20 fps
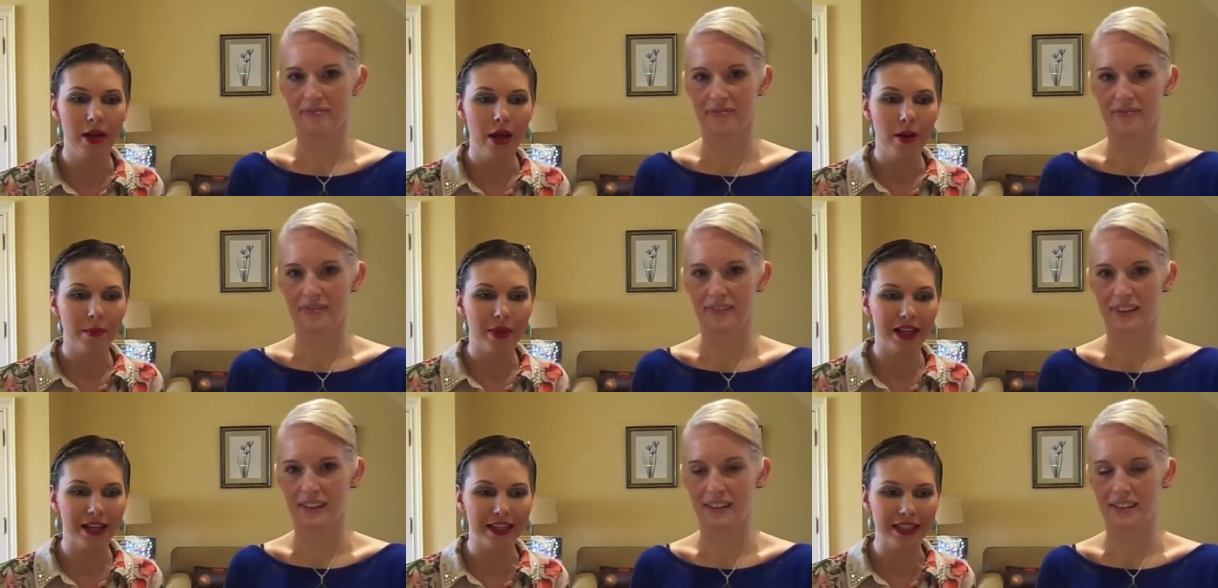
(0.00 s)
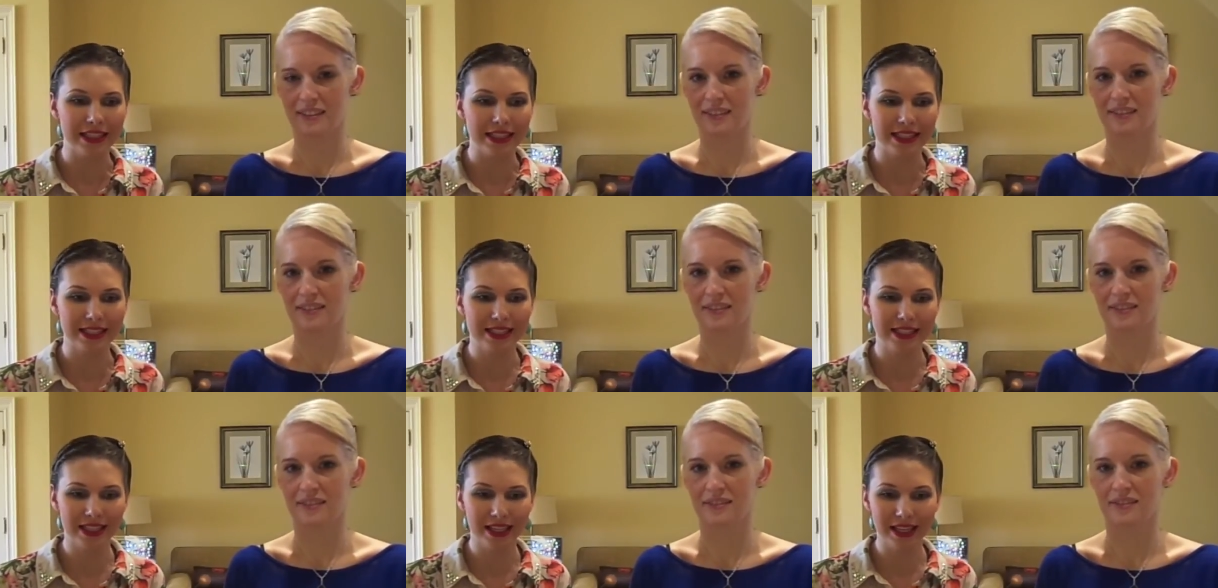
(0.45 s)
Speaker 1: because,
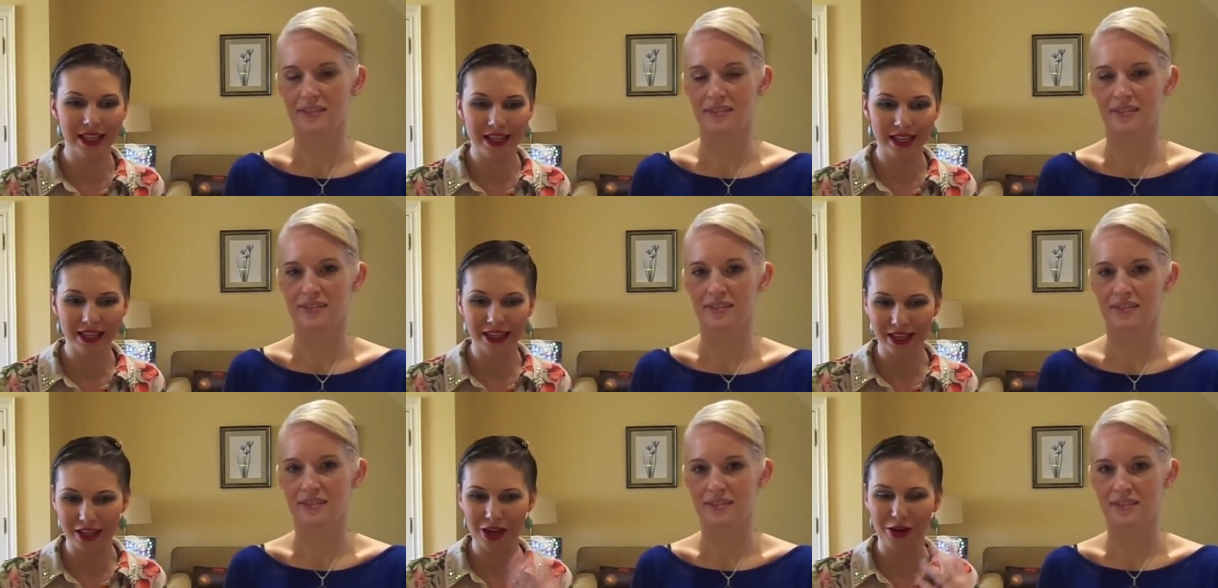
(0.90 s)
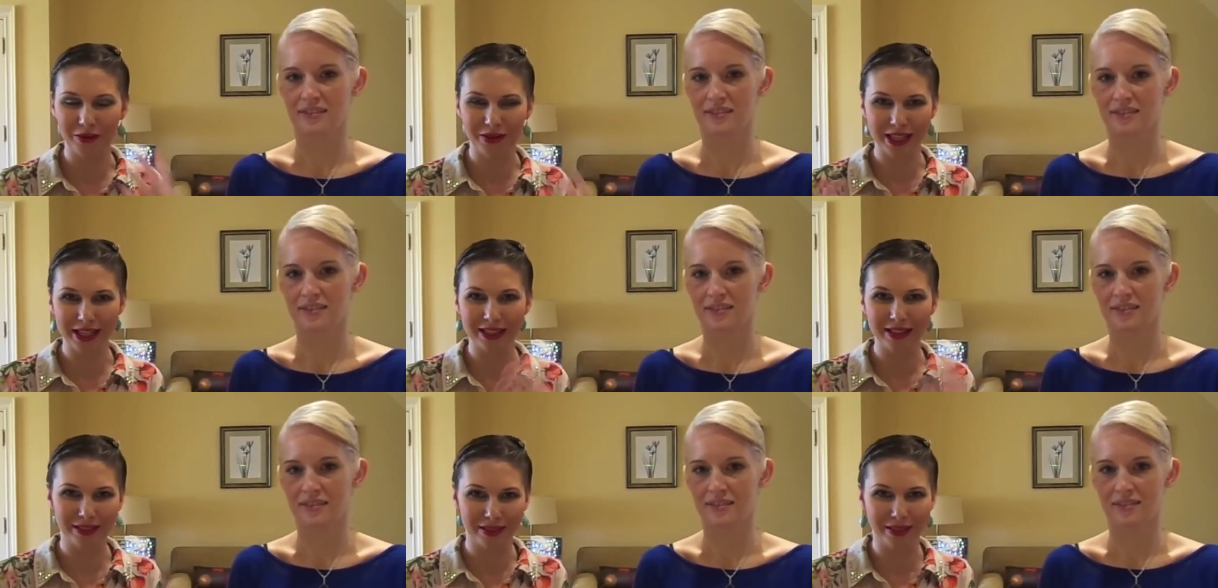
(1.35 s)
you know,
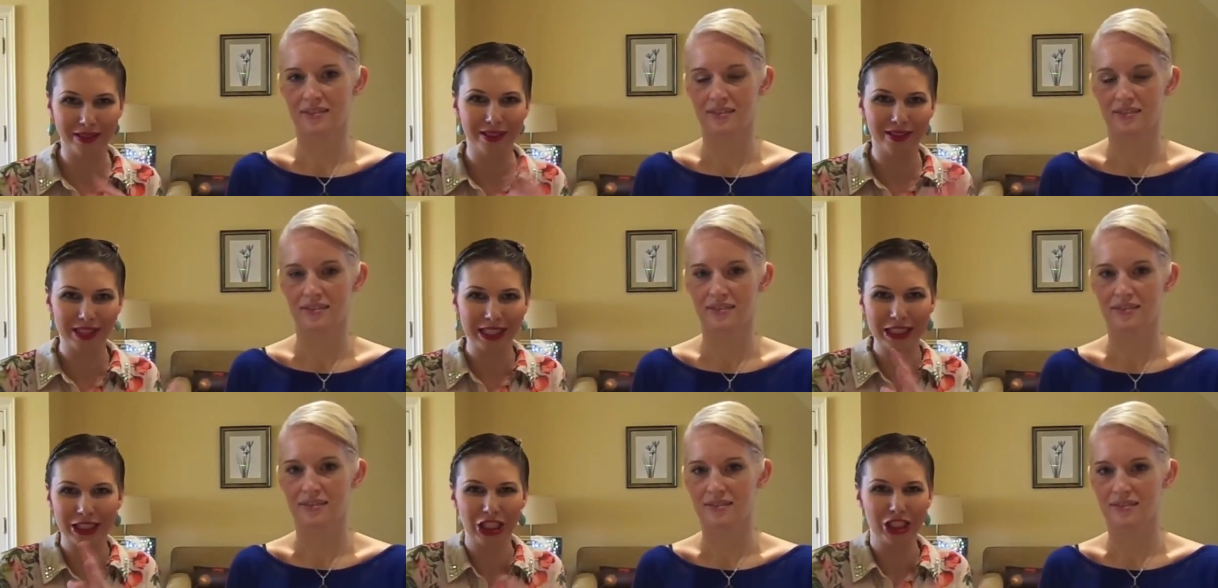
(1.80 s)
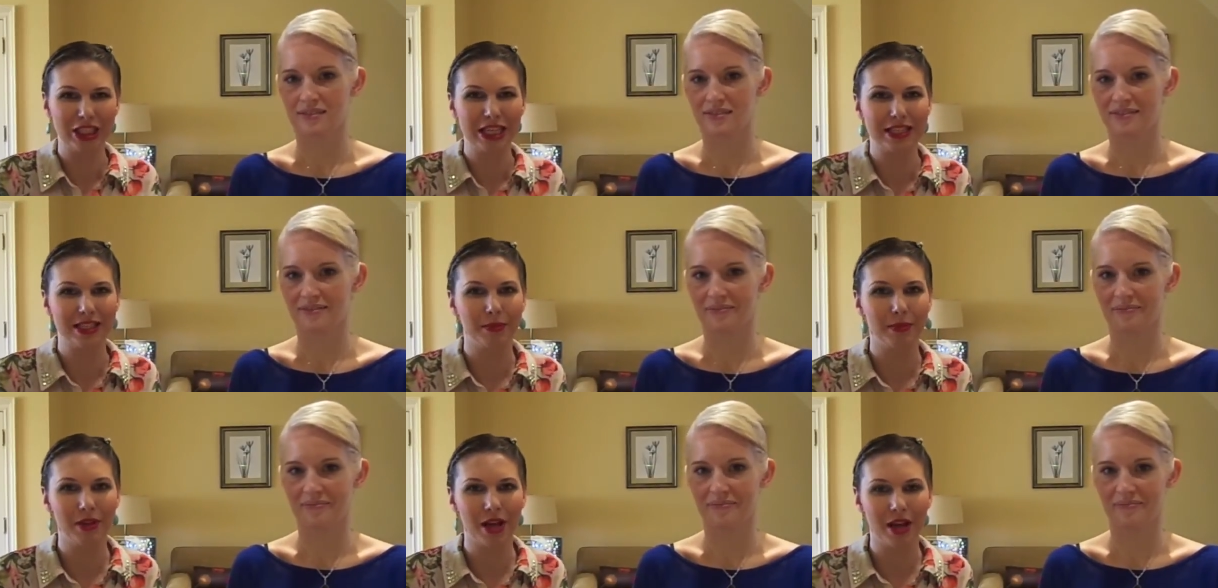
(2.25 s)
it just
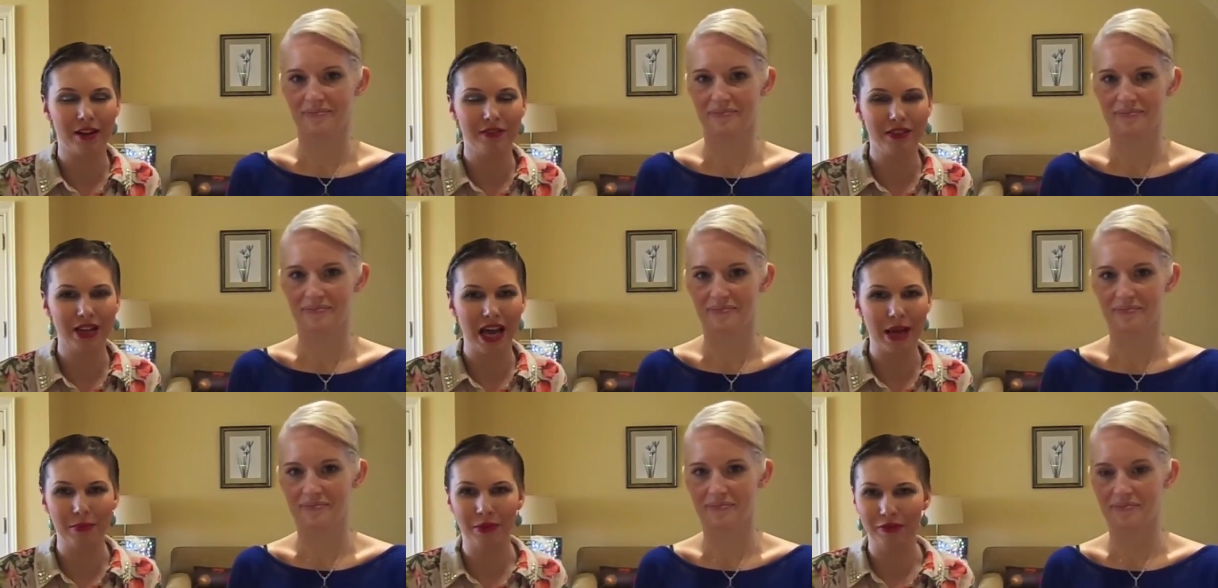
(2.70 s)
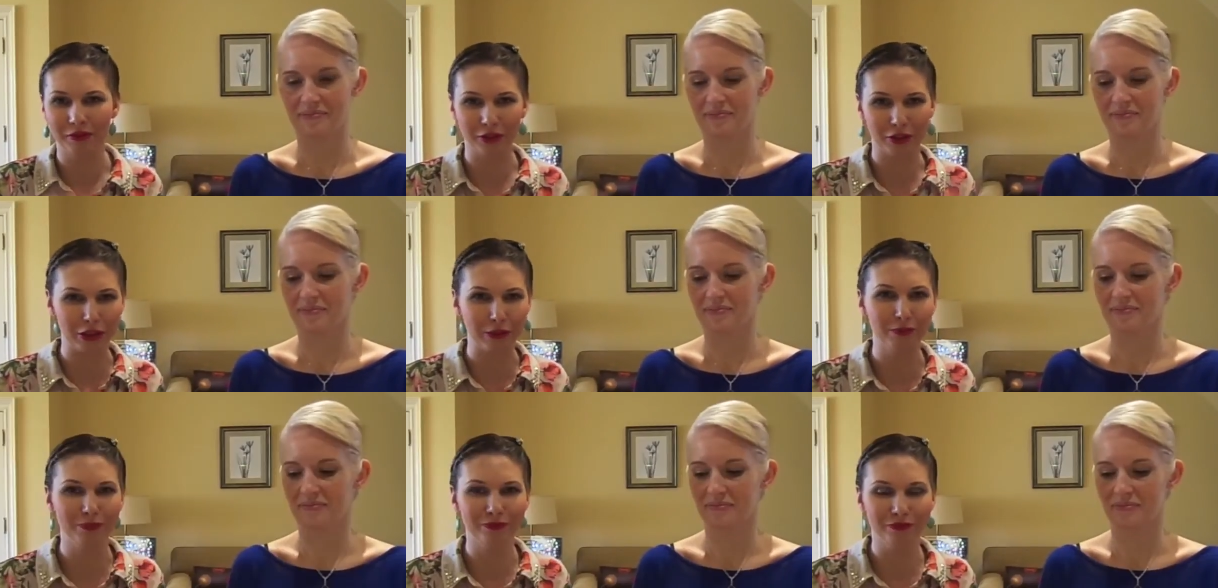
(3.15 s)
takes up a lot of time if
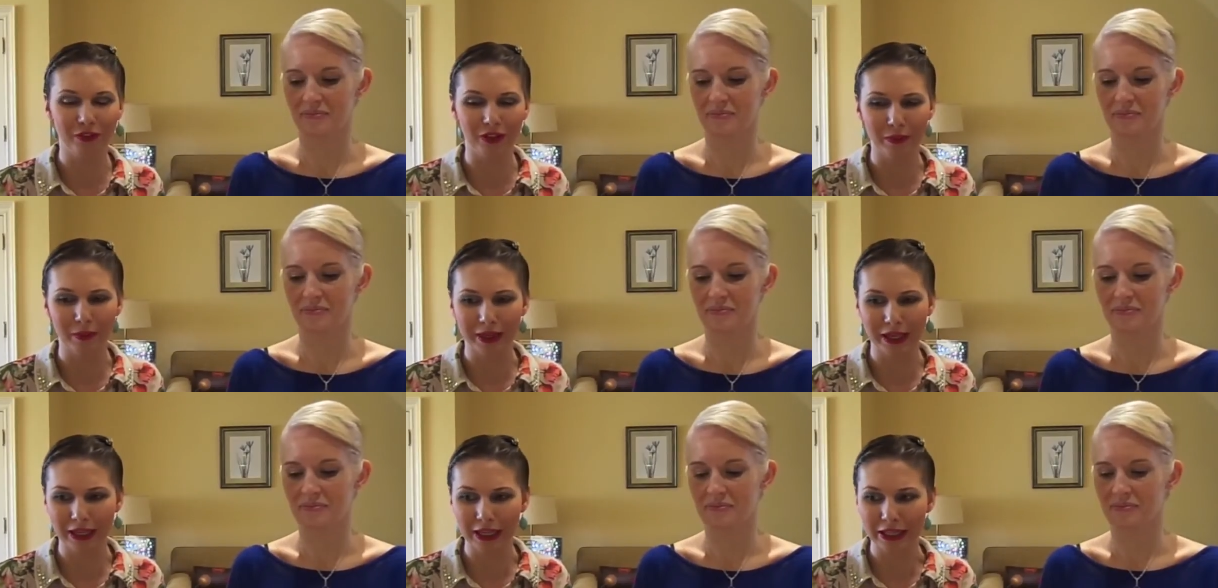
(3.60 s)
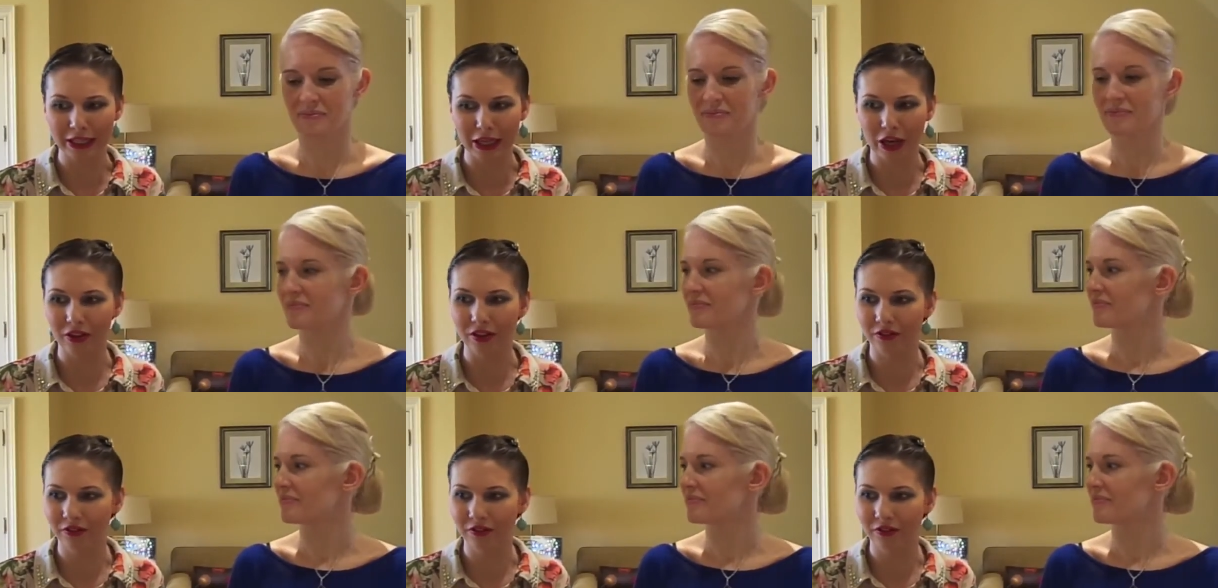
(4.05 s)
you're filming it in the other